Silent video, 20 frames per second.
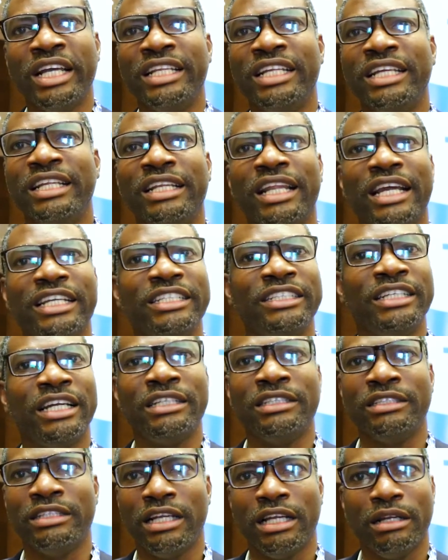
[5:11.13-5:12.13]
the
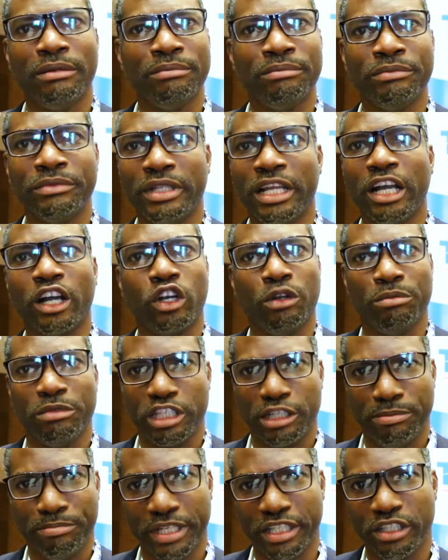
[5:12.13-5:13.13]
Nigerian
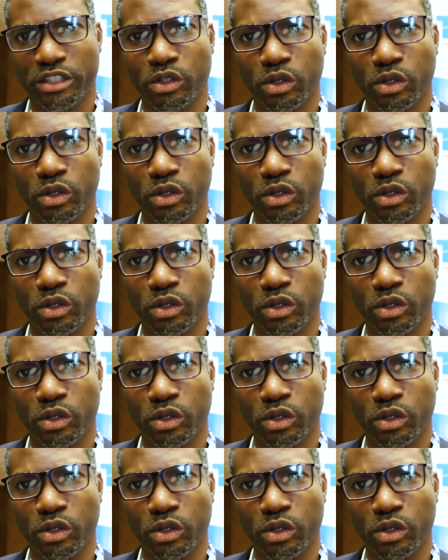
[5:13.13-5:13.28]
economic space.